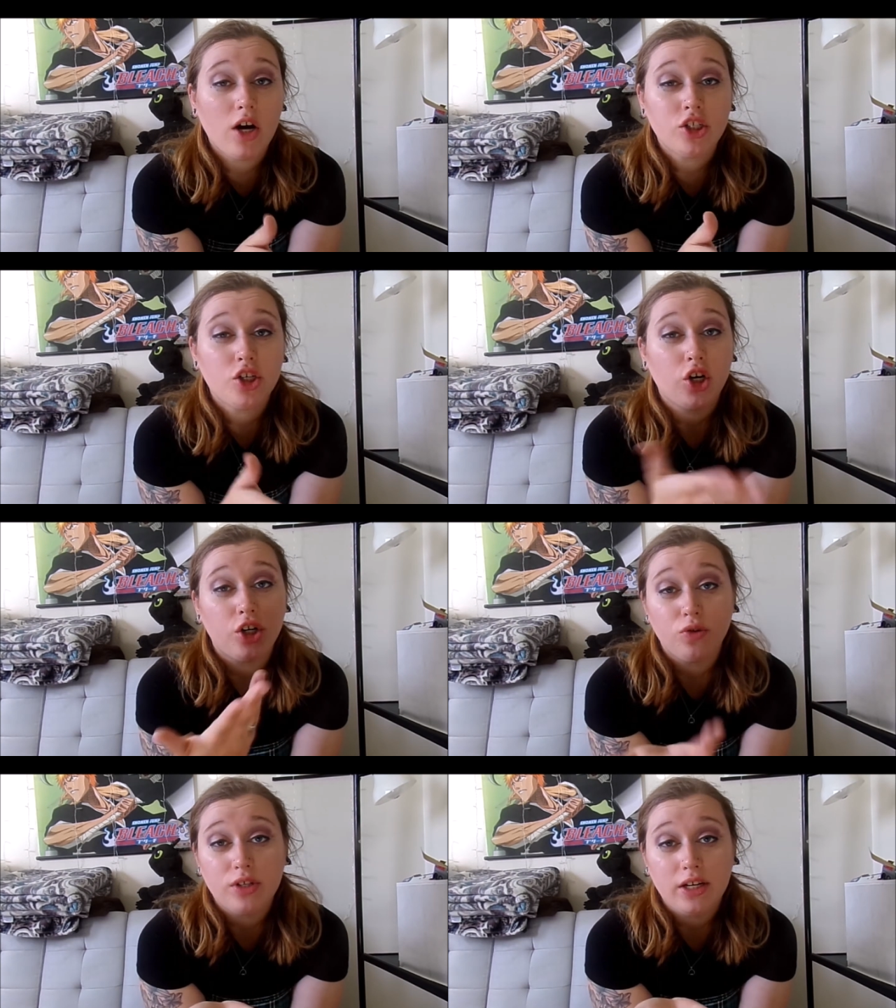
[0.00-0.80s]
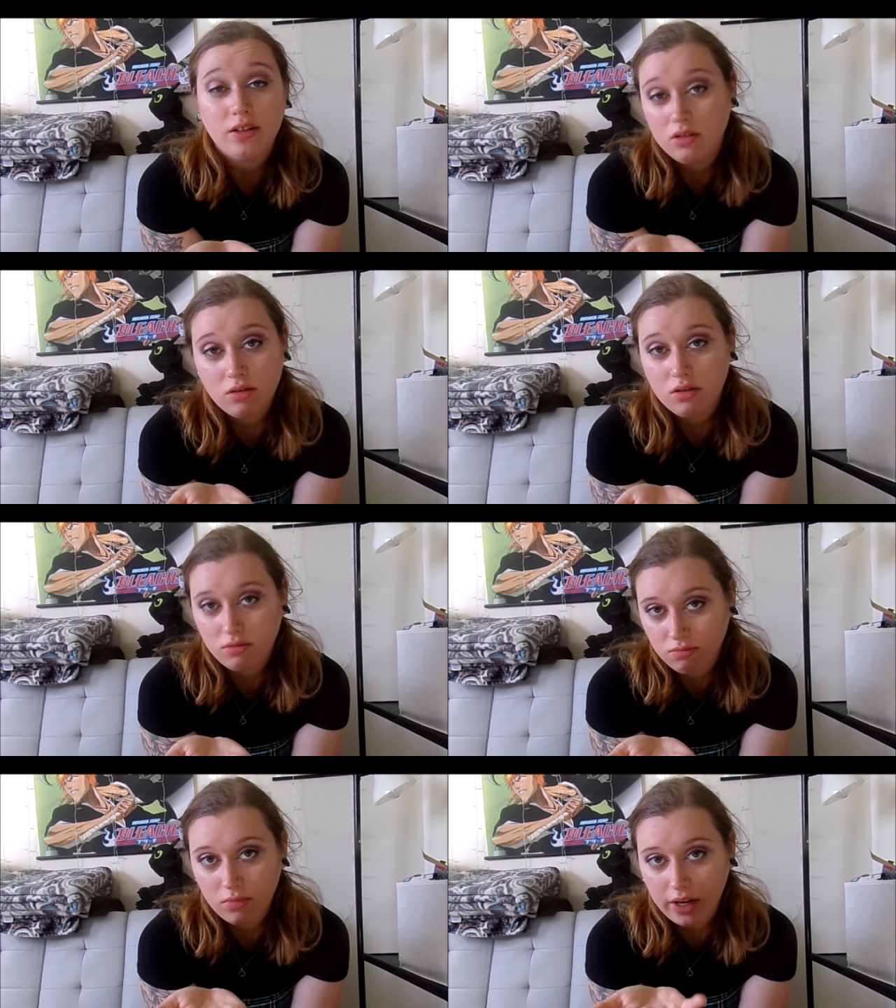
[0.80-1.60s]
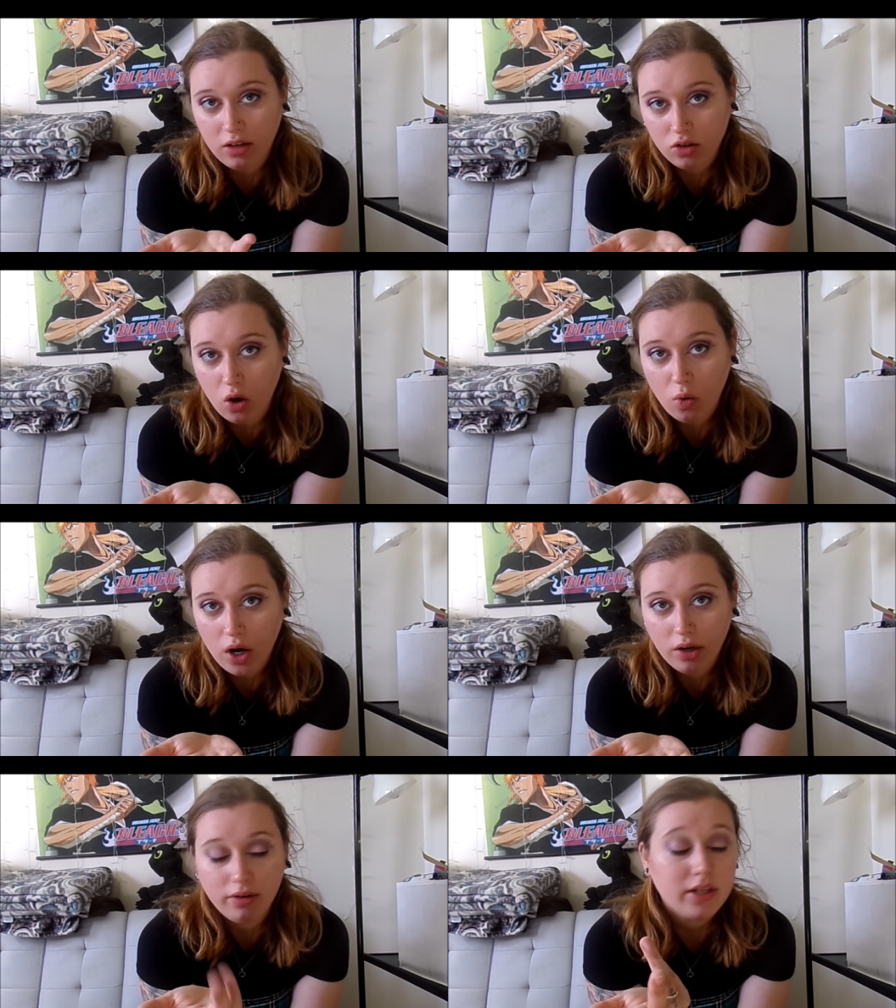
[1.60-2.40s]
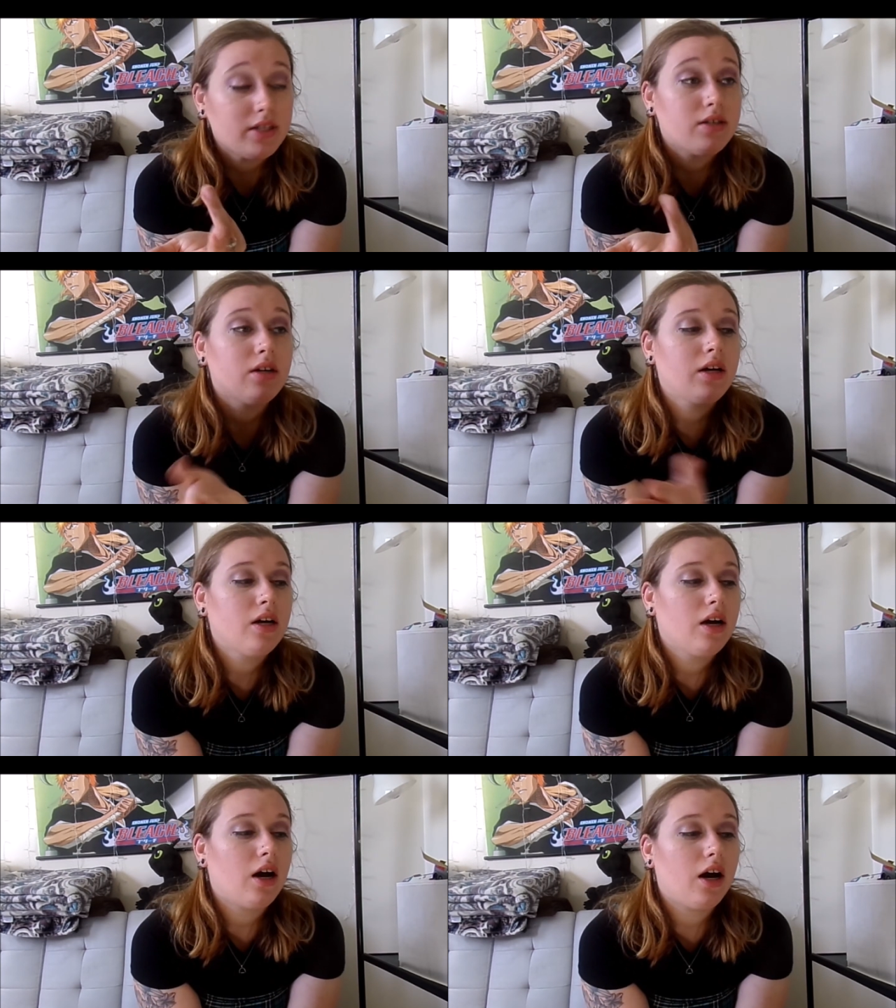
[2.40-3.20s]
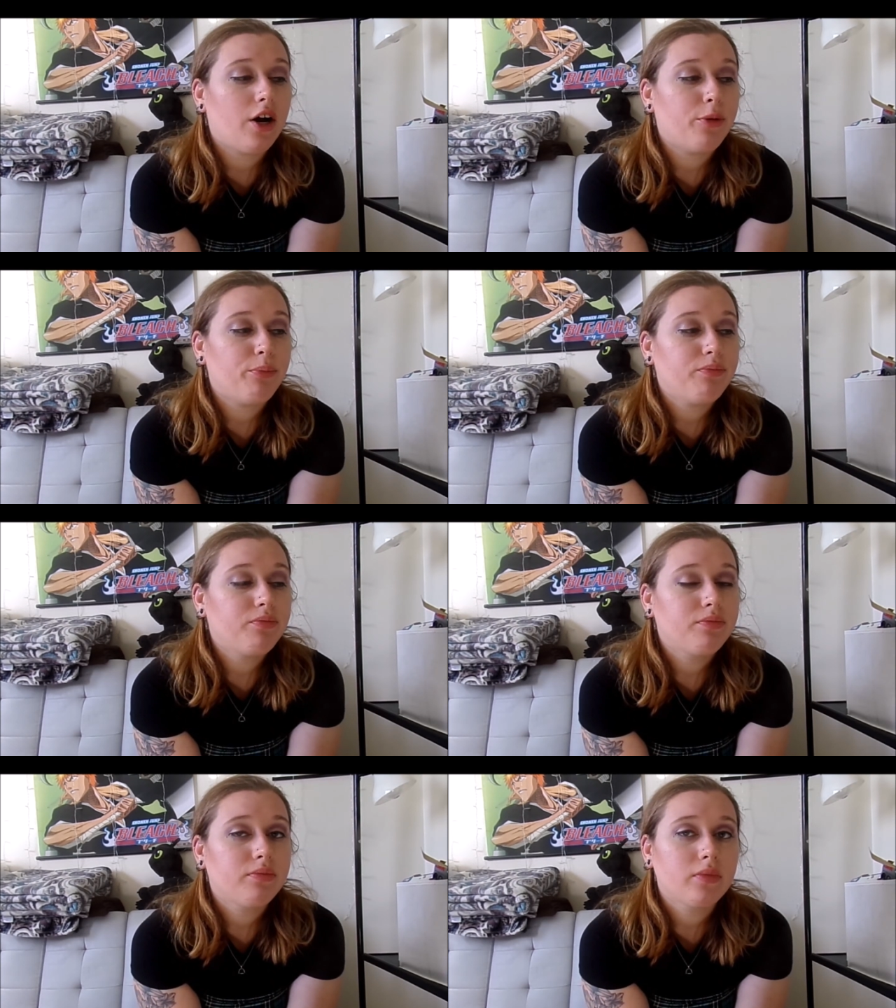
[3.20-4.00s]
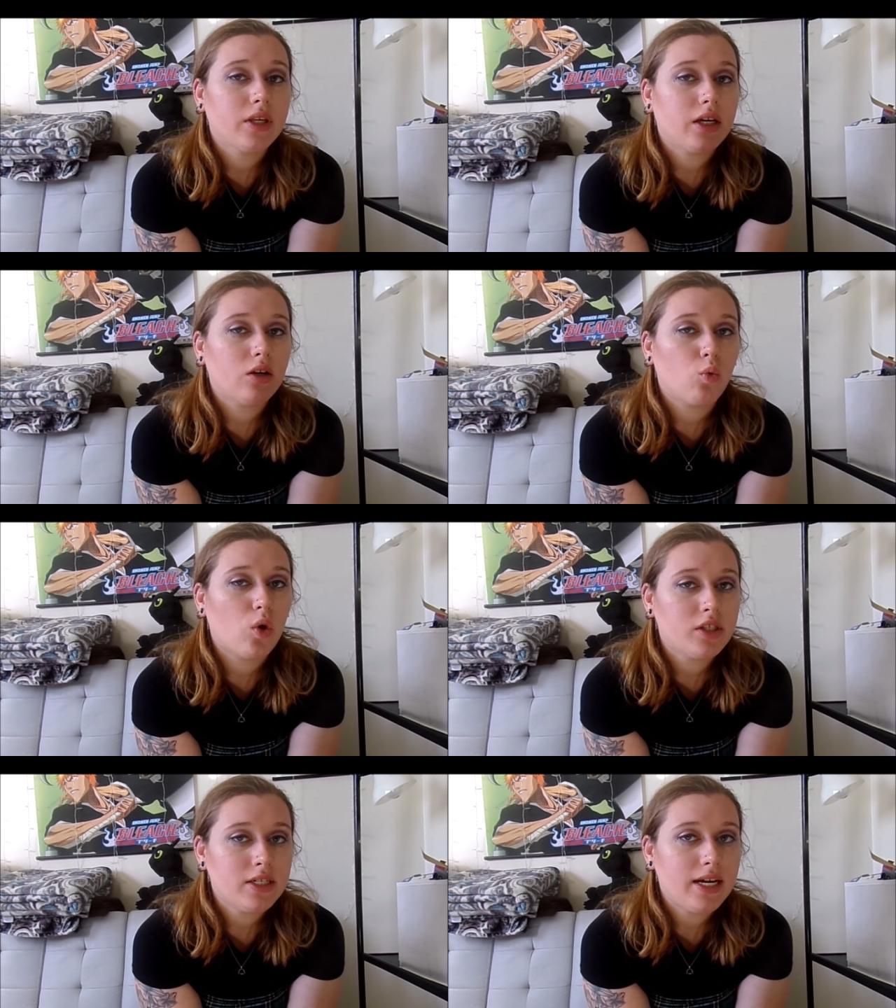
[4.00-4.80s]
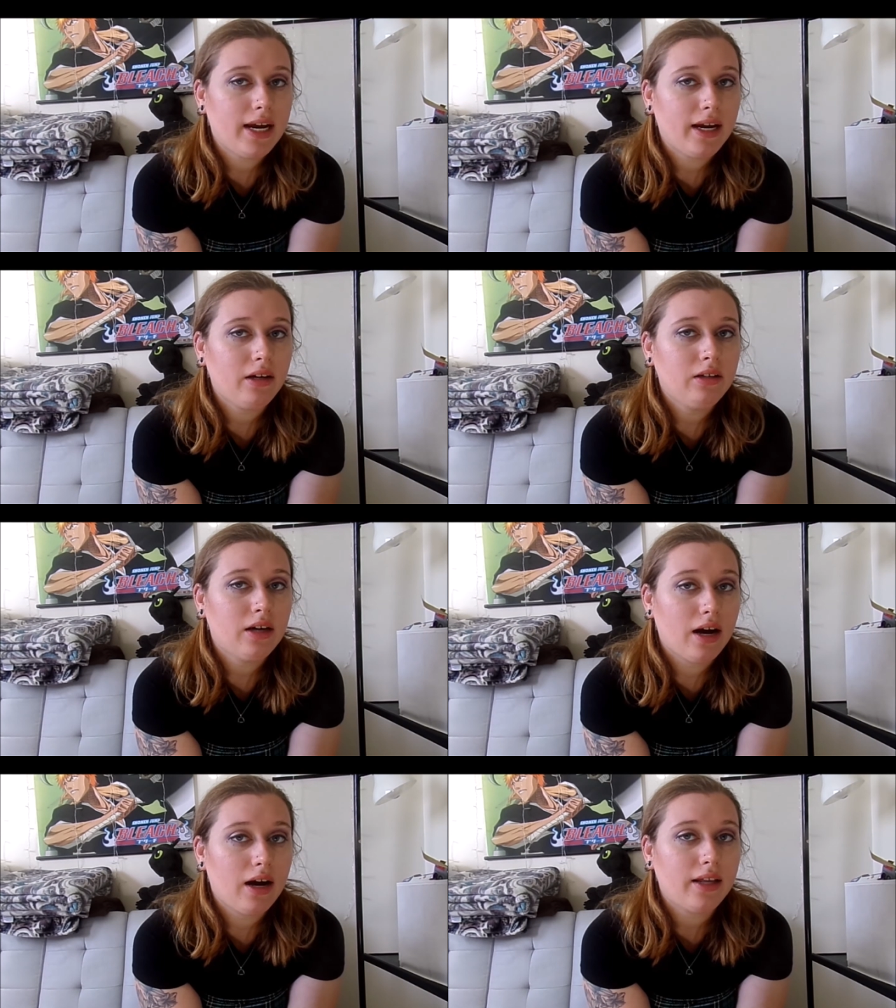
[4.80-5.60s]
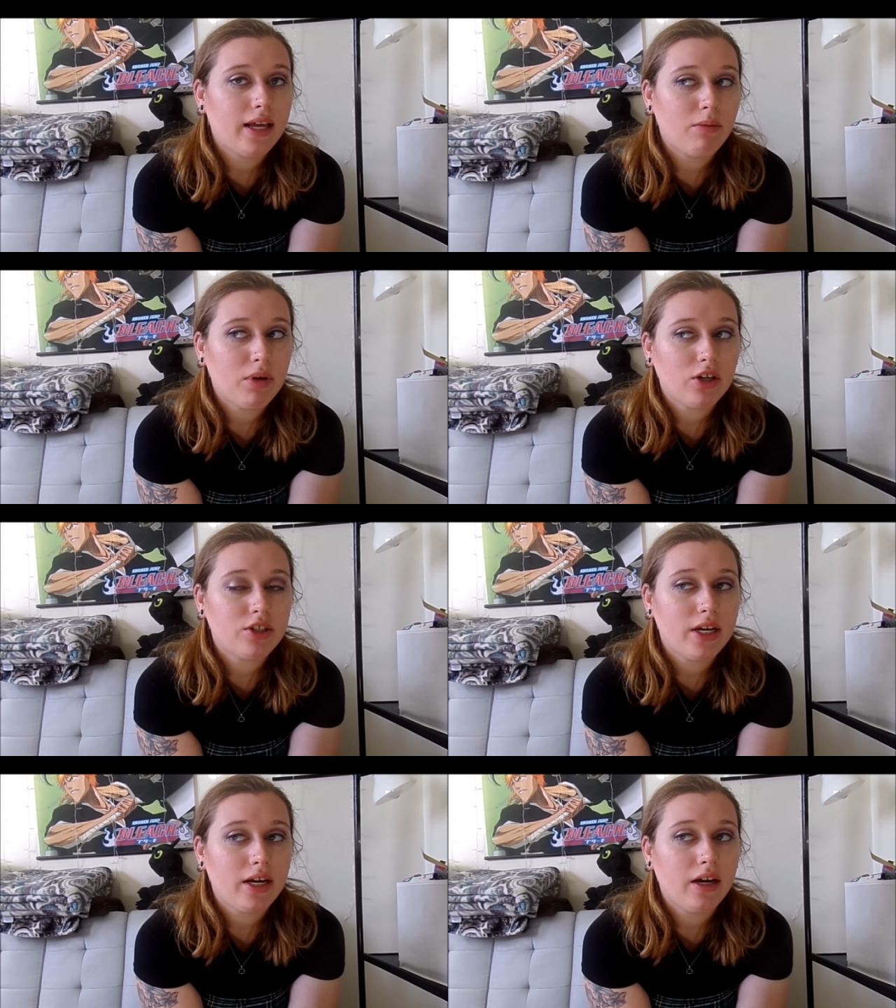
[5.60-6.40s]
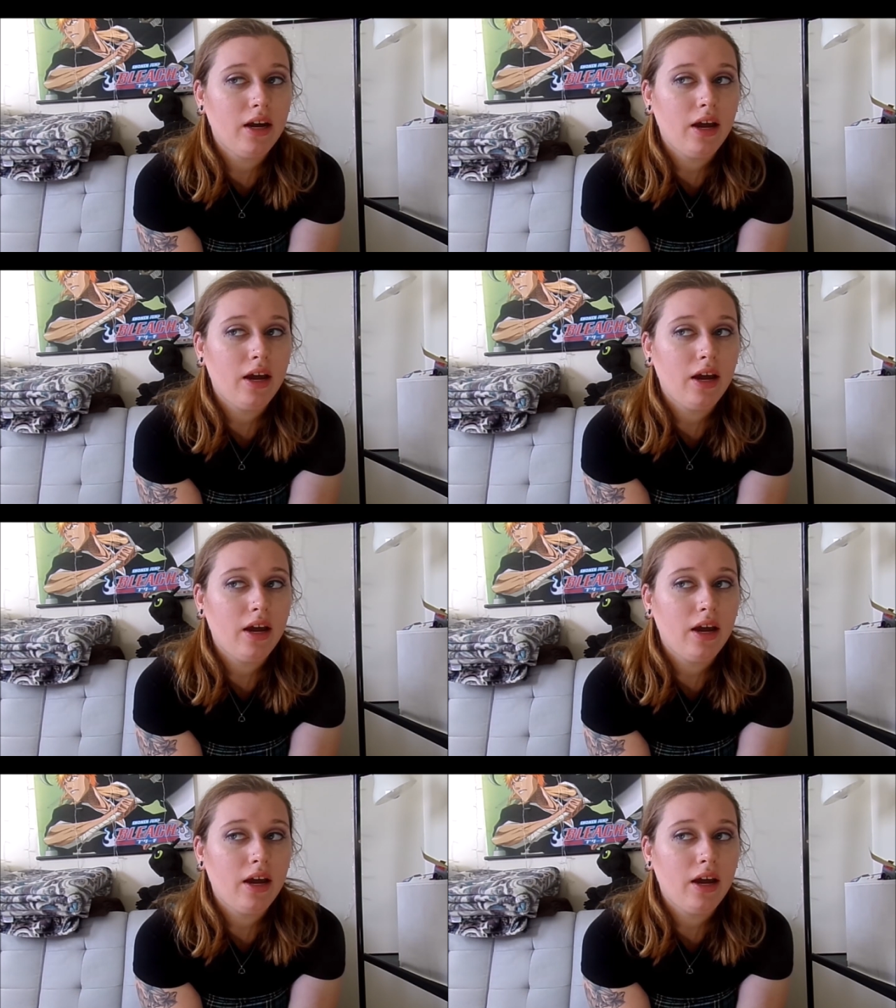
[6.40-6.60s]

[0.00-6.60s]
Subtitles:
it or using like salt water rinse once a day on that piercing,